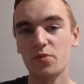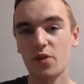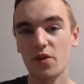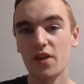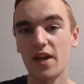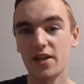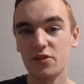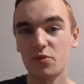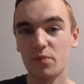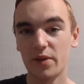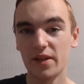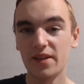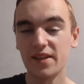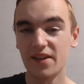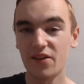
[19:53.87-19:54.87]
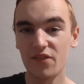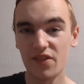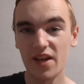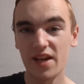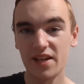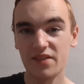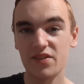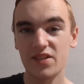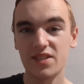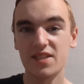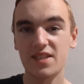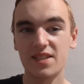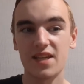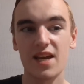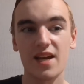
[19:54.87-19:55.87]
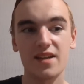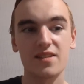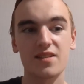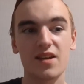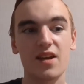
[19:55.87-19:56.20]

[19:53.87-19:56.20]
on the actual building of the LEVC TX,